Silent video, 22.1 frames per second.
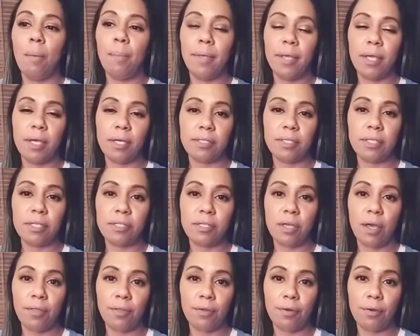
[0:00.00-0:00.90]
because
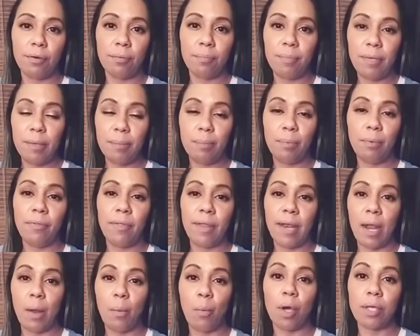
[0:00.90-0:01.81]
there's other people
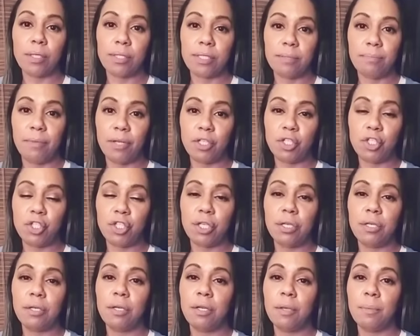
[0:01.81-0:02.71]
that I want to
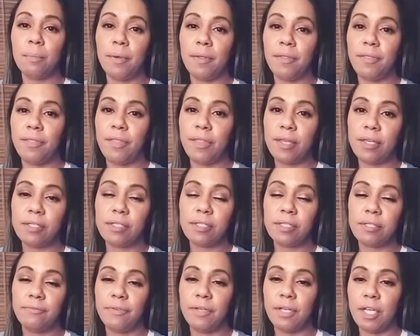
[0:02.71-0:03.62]
mention, but
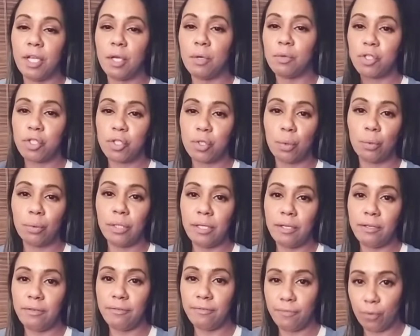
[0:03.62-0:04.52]
this video is
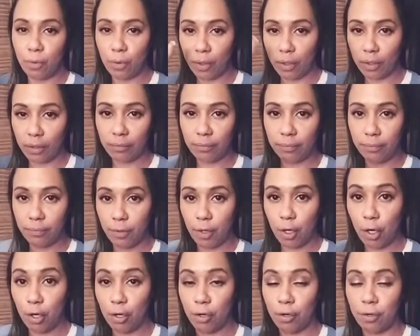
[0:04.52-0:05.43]
solely for
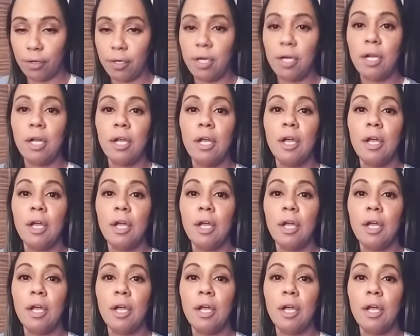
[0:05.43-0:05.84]
her.